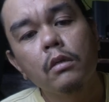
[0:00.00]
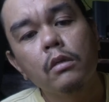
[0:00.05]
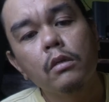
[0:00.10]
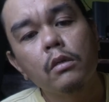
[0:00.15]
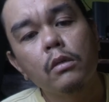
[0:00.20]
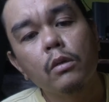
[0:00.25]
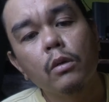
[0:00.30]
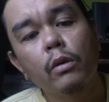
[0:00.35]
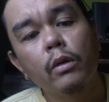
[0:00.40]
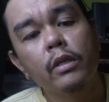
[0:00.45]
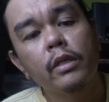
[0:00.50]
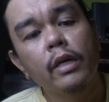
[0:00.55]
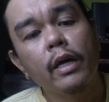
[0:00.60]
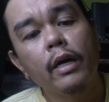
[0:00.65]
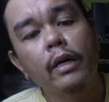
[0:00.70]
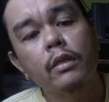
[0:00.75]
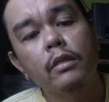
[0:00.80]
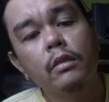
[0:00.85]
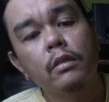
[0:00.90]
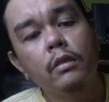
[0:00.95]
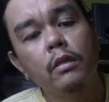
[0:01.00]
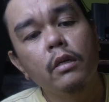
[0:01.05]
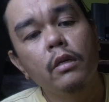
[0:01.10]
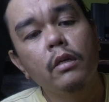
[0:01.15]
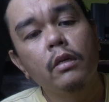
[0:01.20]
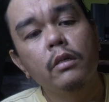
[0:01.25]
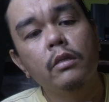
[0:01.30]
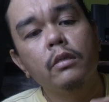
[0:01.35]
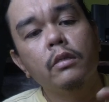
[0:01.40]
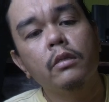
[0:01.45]
so it has
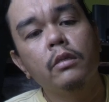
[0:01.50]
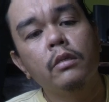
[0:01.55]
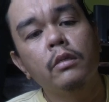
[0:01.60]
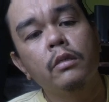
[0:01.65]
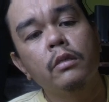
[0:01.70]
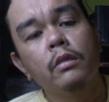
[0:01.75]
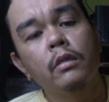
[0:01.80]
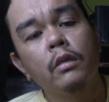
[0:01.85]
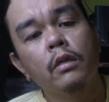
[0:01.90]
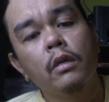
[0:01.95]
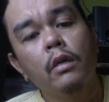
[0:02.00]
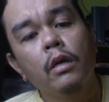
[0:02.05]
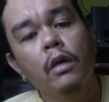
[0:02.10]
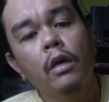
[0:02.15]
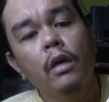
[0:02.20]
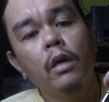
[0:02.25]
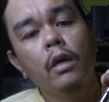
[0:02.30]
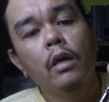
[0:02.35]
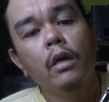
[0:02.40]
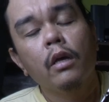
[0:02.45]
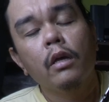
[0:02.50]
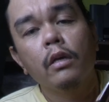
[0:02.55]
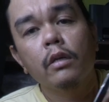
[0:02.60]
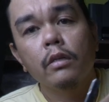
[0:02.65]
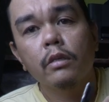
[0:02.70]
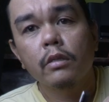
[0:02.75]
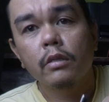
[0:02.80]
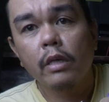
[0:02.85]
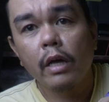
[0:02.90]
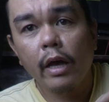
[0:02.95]
this
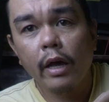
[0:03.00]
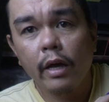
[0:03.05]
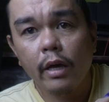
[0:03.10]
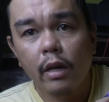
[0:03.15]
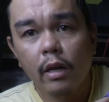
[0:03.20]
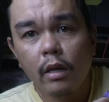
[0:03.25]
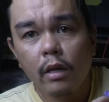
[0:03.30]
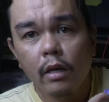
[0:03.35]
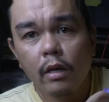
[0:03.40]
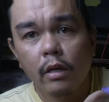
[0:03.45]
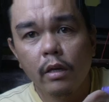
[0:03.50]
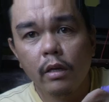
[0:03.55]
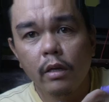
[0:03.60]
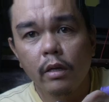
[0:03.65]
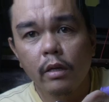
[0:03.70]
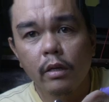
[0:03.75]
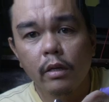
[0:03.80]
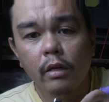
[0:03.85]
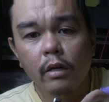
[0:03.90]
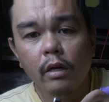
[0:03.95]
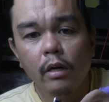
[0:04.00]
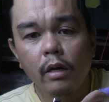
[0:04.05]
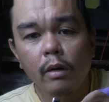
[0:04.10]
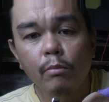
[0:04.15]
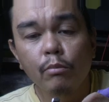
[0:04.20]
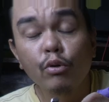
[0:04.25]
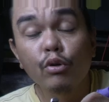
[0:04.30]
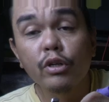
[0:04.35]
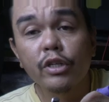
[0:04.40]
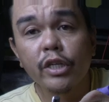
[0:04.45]
style, a
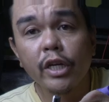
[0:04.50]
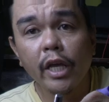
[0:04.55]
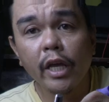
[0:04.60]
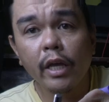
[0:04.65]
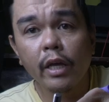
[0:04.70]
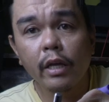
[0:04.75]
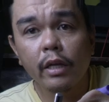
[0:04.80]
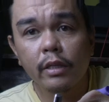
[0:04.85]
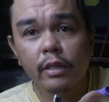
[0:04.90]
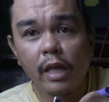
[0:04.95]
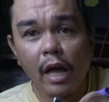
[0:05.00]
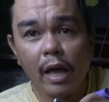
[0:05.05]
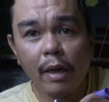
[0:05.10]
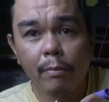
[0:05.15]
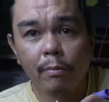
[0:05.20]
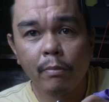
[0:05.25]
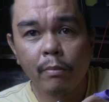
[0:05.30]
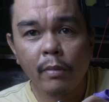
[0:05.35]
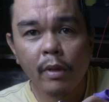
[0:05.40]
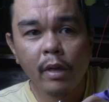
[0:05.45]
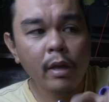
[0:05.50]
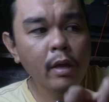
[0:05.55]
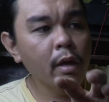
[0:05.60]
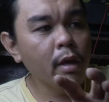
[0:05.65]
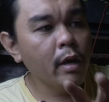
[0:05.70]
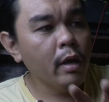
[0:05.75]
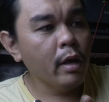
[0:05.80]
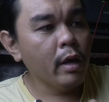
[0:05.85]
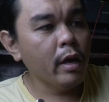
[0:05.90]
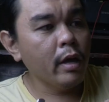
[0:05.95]
bushing type.
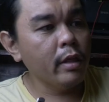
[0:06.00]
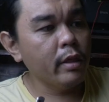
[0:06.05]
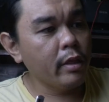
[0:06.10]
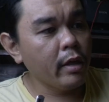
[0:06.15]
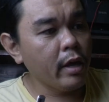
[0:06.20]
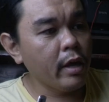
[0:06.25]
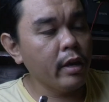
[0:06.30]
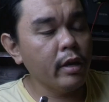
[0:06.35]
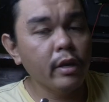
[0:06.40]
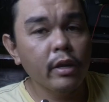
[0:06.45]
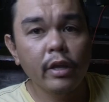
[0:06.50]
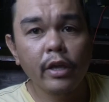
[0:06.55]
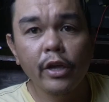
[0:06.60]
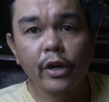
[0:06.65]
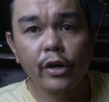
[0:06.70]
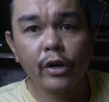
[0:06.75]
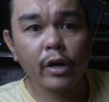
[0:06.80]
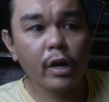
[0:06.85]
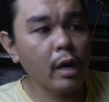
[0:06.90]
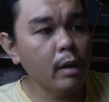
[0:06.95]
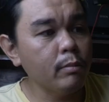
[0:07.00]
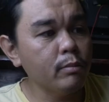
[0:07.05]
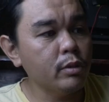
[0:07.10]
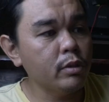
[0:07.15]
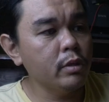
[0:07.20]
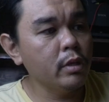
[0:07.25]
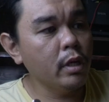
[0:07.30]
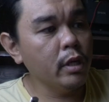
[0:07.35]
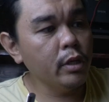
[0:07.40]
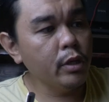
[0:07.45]
And then here comes
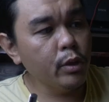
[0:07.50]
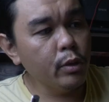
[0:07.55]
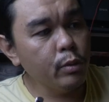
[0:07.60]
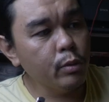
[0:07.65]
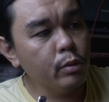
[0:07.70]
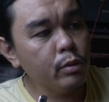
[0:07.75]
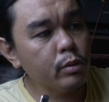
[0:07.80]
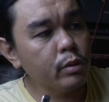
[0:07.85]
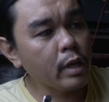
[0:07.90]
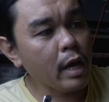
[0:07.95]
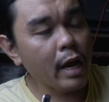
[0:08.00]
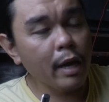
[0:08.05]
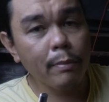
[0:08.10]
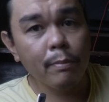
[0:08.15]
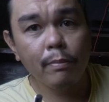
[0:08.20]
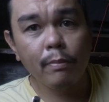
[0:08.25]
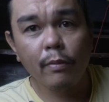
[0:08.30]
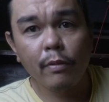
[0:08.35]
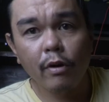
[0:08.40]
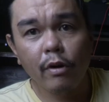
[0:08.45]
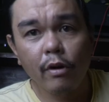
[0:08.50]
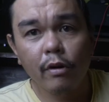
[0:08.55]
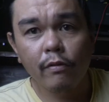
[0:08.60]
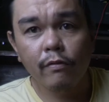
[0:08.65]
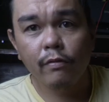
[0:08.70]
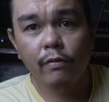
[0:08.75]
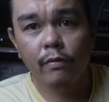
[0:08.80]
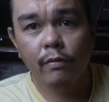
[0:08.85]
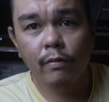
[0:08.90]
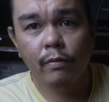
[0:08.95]
the new type of